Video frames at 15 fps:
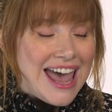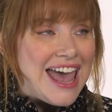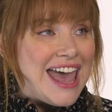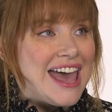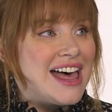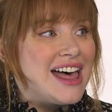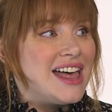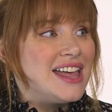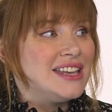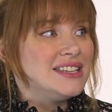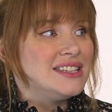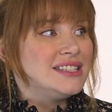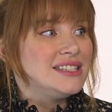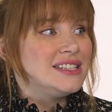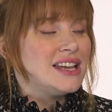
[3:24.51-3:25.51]

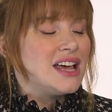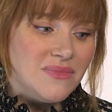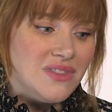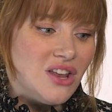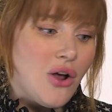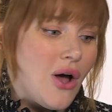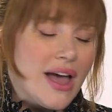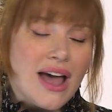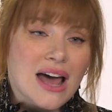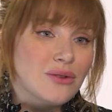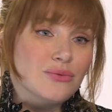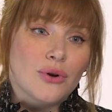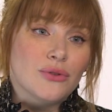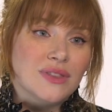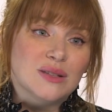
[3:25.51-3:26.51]
And, you know, I kind
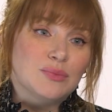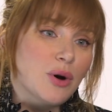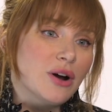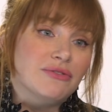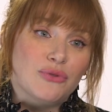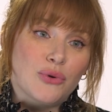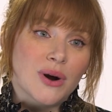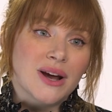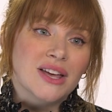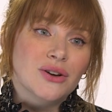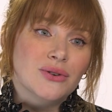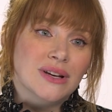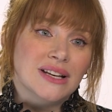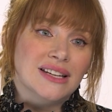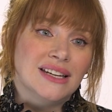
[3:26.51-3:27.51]
of wrote this part for
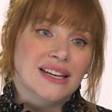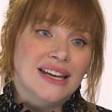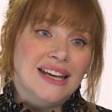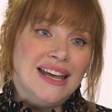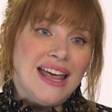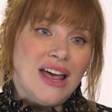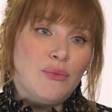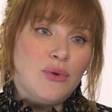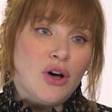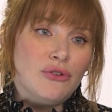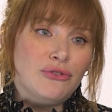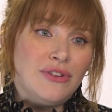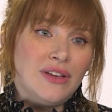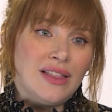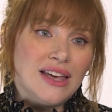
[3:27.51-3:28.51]
you and and we all
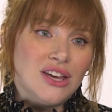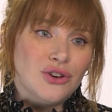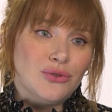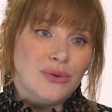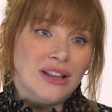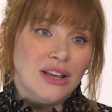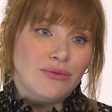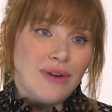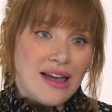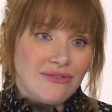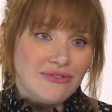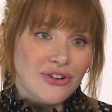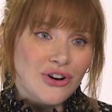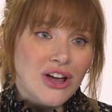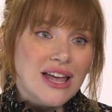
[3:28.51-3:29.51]
feel like you're really
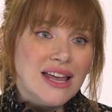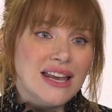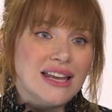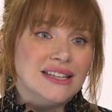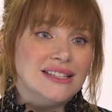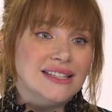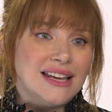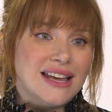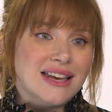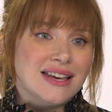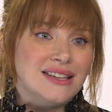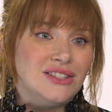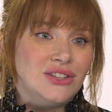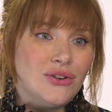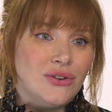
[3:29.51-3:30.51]
right for it and
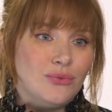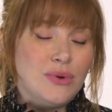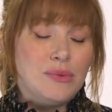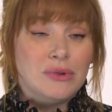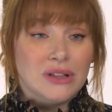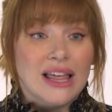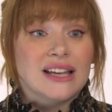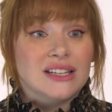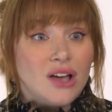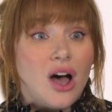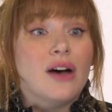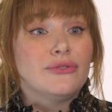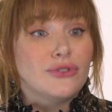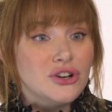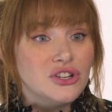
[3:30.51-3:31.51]
and so we would like to
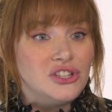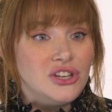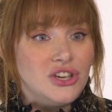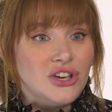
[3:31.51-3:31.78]
offer it to